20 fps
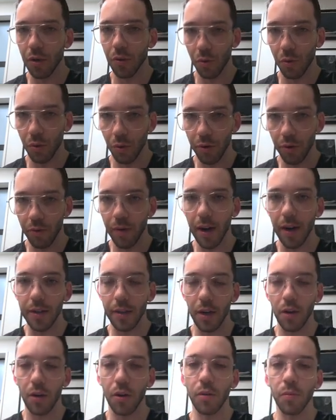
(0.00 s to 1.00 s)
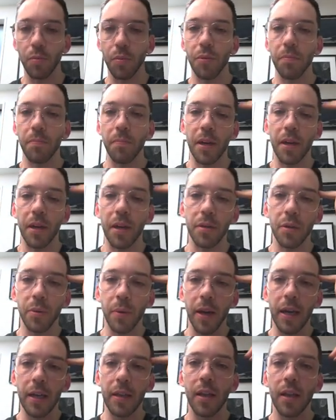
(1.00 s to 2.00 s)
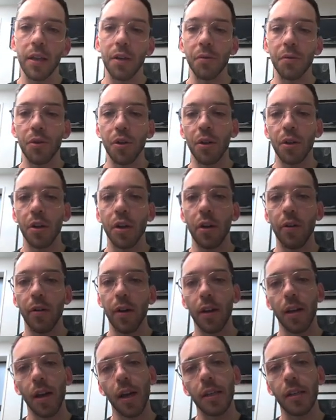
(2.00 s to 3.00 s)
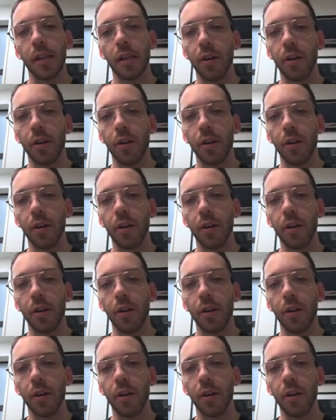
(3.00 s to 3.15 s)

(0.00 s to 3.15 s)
you'll cauterize that whole wound bed in between, then you'll turn your curette 90